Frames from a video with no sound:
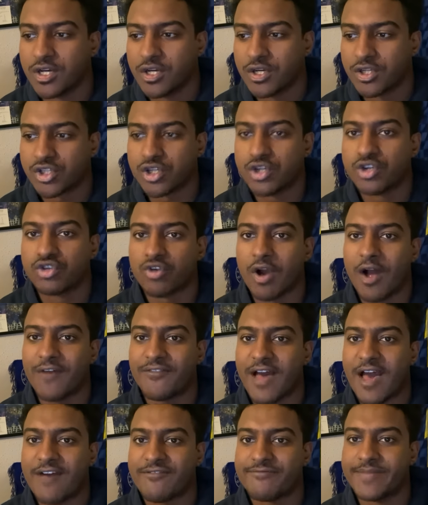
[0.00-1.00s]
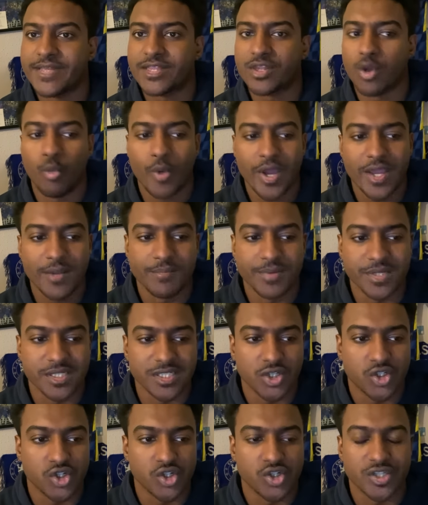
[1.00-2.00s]
so you'd rather have him in the wing
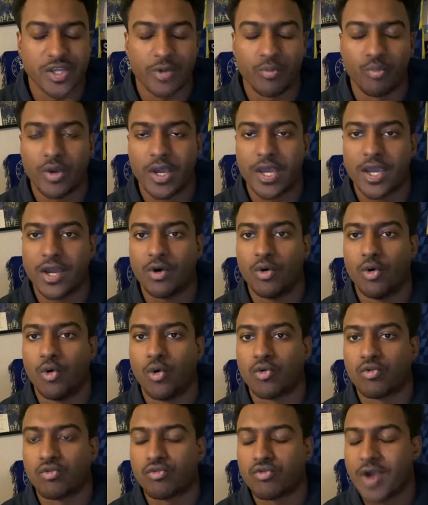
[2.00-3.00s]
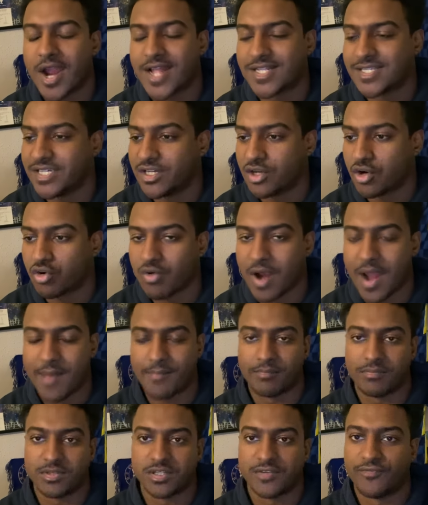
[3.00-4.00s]
positions, and we're already
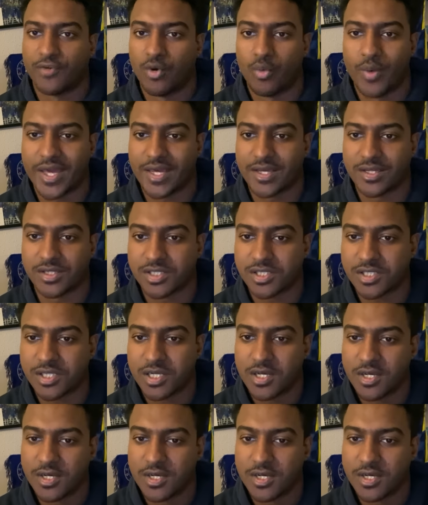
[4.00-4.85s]
cramped for wingers.